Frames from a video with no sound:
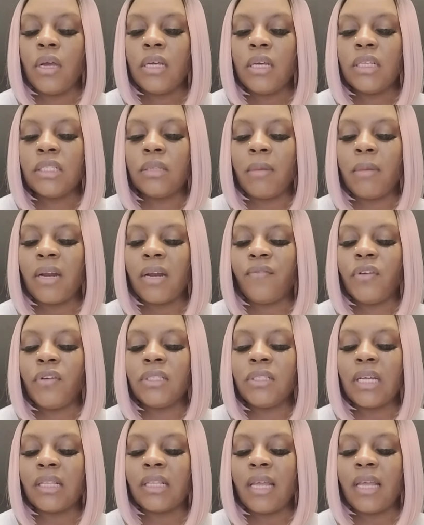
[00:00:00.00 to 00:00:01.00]
Somebody feels
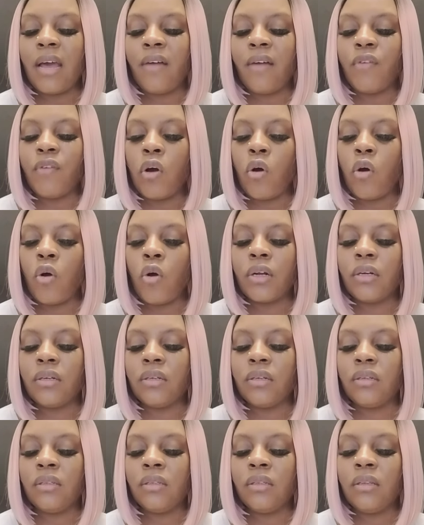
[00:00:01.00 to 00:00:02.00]
like they have a
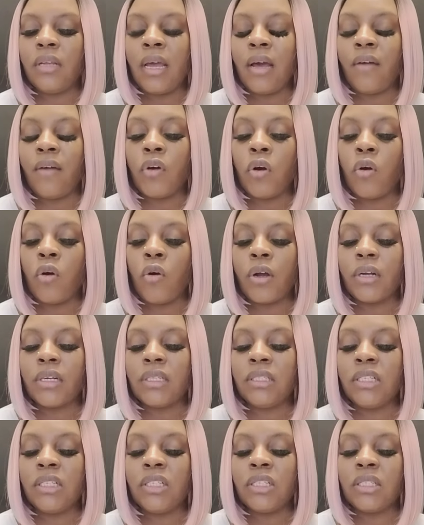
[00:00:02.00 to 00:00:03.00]
hard
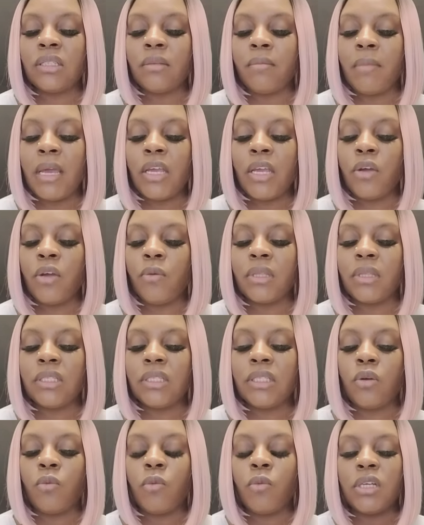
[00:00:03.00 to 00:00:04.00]
decision to make here with the
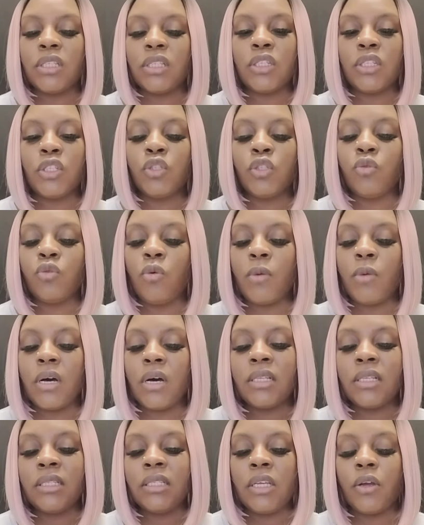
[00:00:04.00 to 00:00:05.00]
Ten of Wands and the Two of
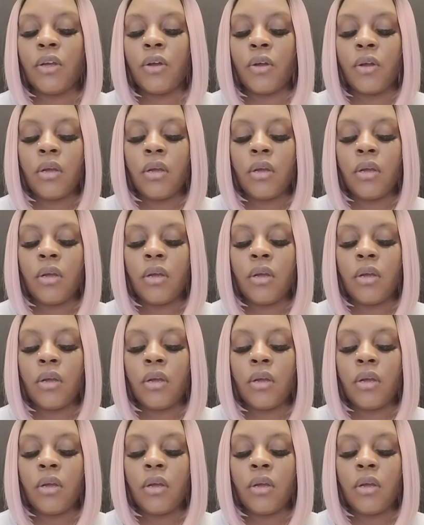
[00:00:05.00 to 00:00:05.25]
Wands here.